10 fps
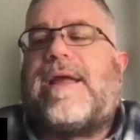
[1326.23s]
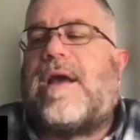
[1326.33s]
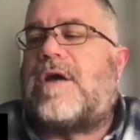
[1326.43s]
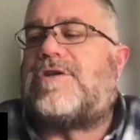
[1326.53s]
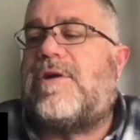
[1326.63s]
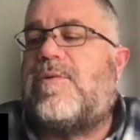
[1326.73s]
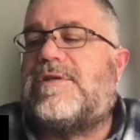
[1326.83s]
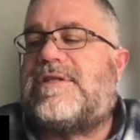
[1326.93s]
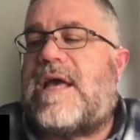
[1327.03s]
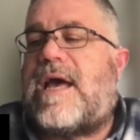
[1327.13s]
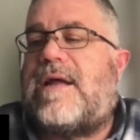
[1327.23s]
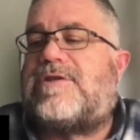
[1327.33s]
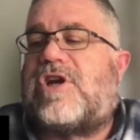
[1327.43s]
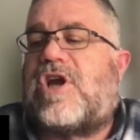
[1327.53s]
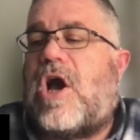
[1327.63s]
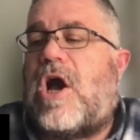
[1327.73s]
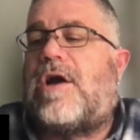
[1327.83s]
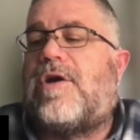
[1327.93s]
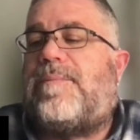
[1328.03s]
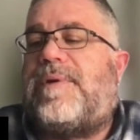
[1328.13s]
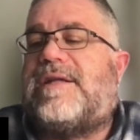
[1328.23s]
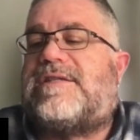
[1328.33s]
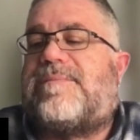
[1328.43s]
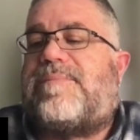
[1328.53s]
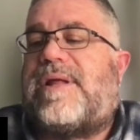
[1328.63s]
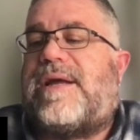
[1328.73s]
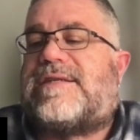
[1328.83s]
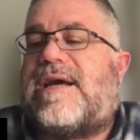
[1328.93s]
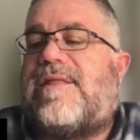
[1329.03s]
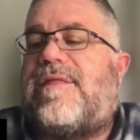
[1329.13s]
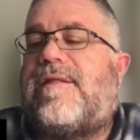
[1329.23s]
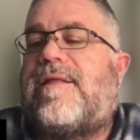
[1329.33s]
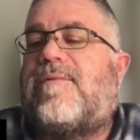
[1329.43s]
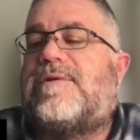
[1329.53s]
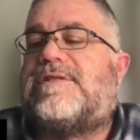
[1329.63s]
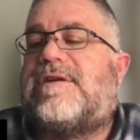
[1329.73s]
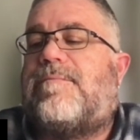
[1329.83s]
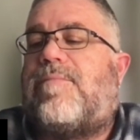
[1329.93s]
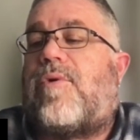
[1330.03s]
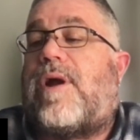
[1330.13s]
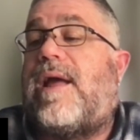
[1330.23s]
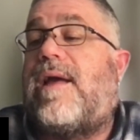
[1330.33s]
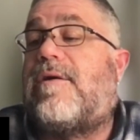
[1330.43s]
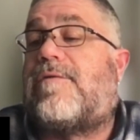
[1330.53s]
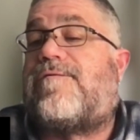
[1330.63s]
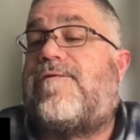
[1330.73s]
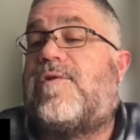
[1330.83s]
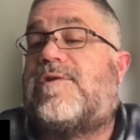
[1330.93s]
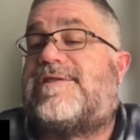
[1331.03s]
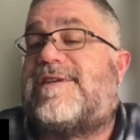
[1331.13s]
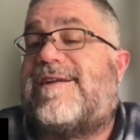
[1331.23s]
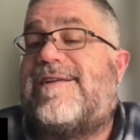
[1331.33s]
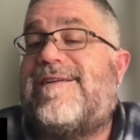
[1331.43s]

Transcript: gosh, it was that Chicago pizza place. I think that was in Brea or Fullerton.